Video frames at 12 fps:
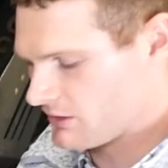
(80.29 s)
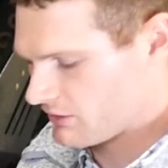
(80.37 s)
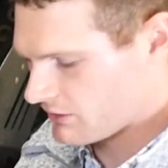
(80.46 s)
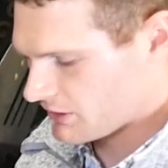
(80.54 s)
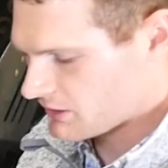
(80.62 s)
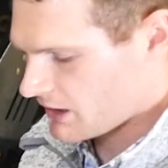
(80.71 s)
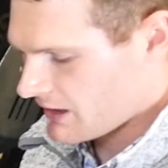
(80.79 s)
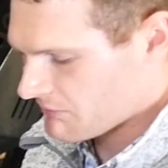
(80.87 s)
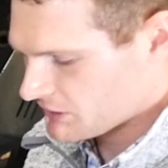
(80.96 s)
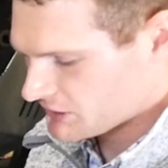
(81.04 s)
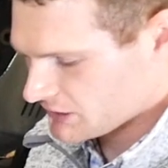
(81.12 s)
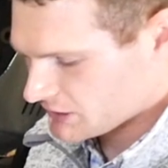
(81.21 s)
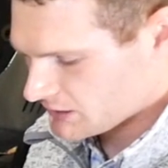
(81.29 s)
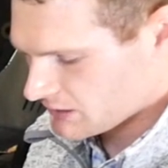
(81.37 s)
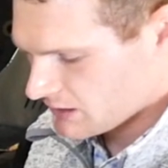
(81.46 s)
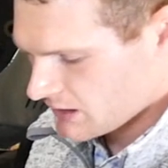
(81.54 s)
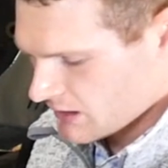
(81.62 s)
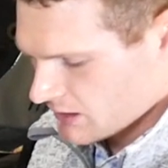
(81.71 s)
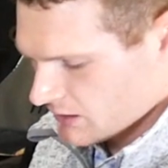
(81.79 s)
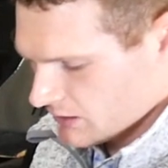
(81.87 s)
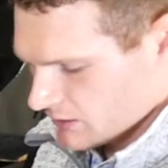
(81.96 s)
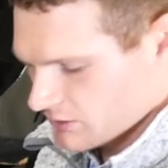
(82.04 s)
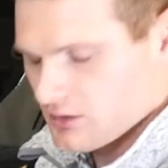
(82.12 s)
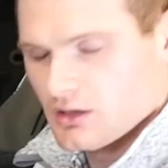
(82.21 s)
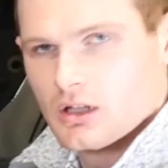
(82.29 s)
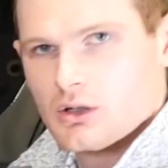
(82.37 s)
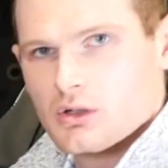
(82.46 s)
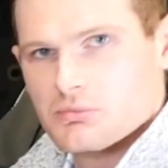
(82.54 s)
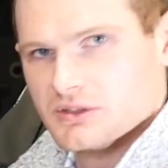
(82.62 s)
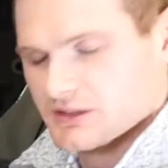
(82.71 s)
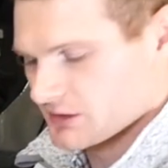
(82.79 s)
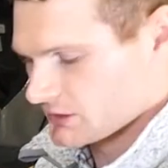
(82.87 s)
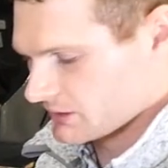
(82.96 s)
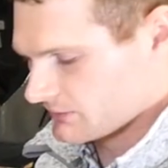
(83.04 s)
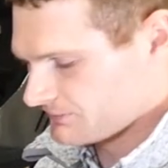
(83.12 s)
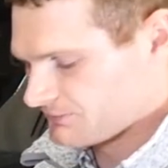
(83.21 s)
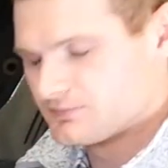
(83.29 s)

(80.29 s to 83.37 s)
either the top position to the lower position.